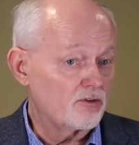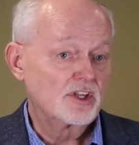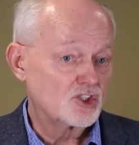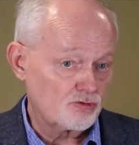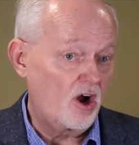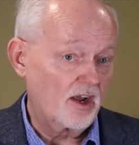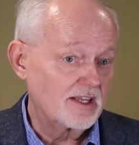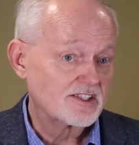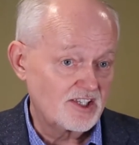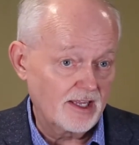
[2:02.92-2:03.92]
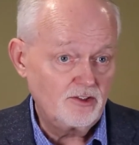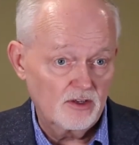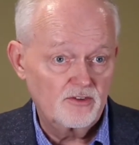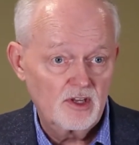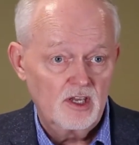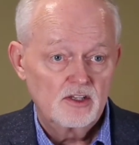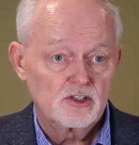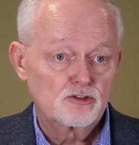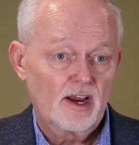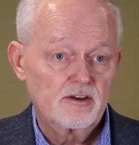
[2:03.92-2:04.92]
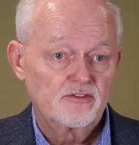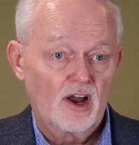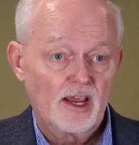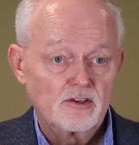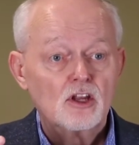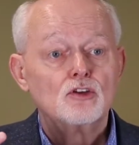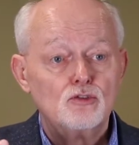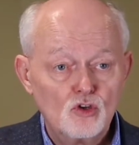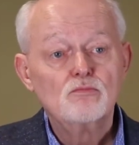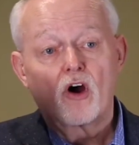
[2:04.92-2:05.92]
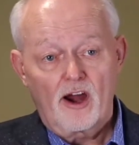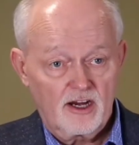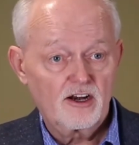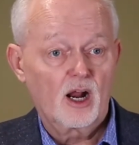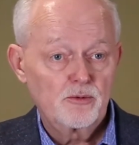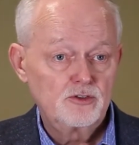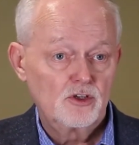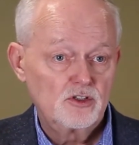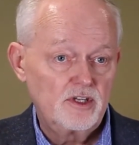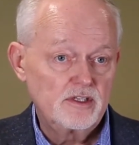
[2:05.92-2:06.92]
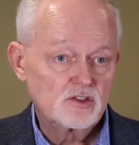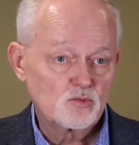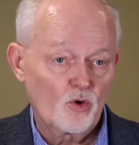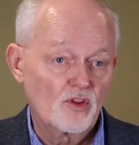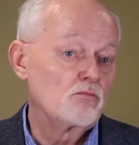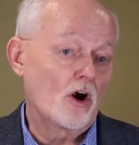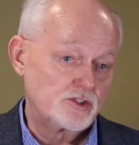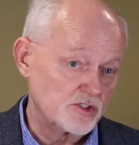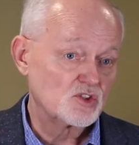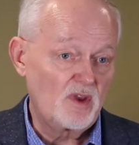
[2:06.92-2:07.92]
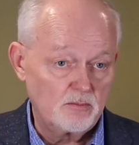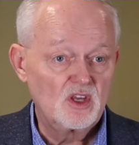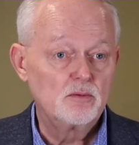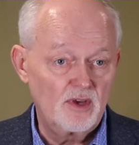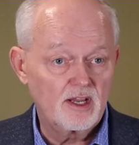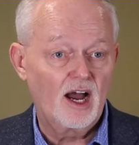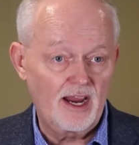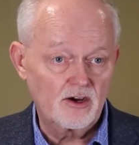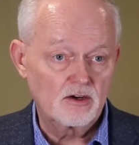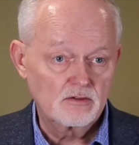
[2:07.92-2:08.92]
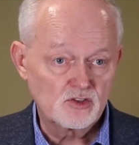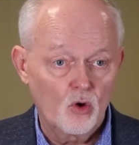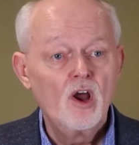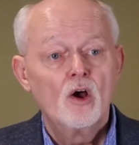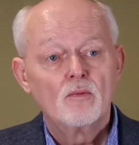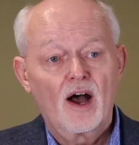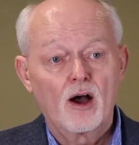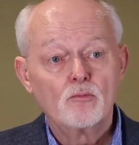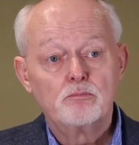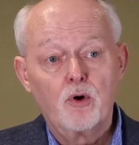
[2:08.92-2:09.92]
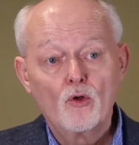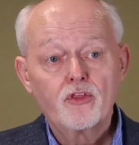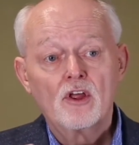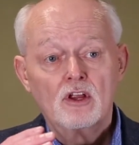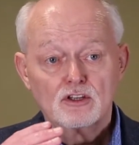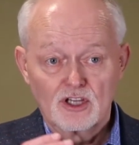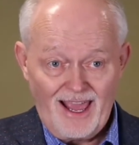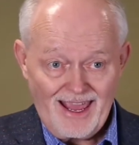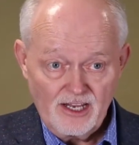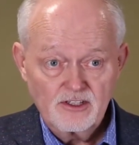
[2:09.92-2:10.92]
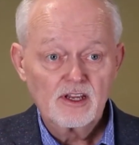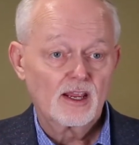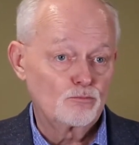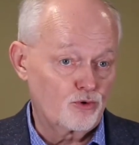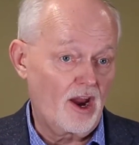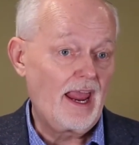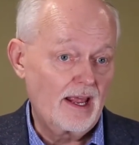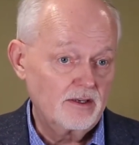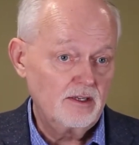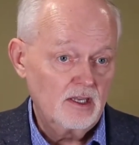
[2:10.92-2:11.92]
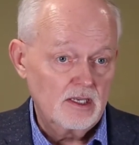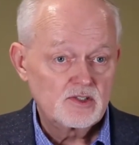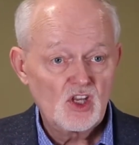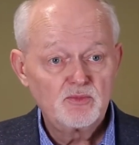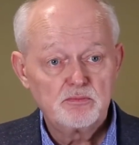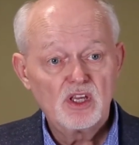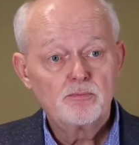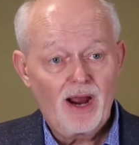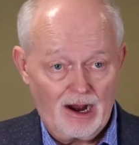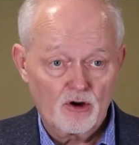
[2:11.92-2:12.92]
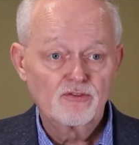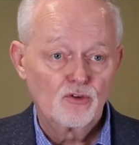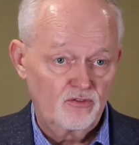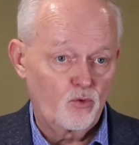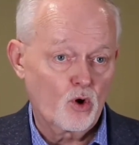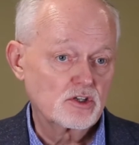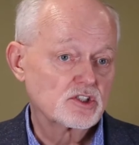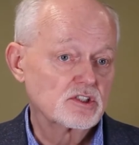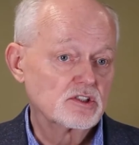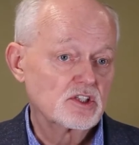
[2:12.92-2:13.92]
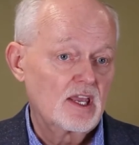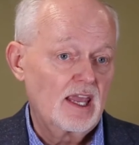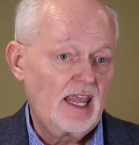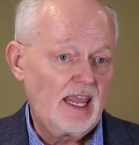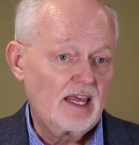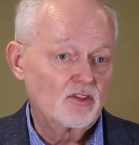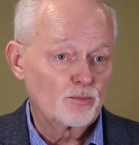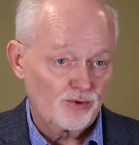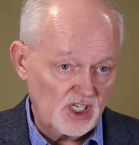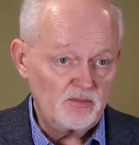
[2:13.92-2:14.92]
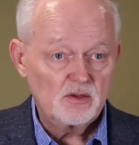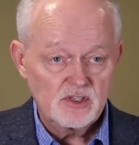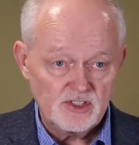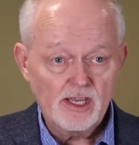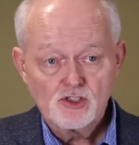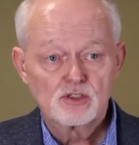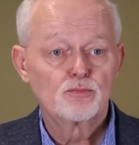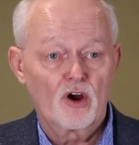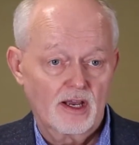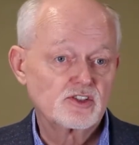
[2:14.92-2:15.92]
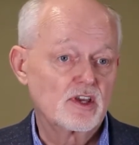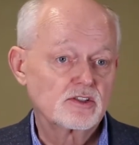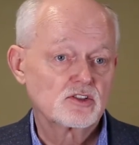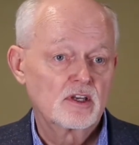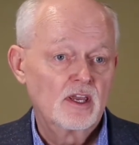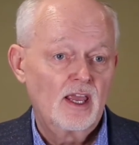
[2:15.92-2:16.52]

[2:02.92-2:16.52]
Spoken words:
a really strong incentive to try to find new market opportunities where the margins may be a bit higher. So both land and brand seem to be powerful forces in the premiumization process.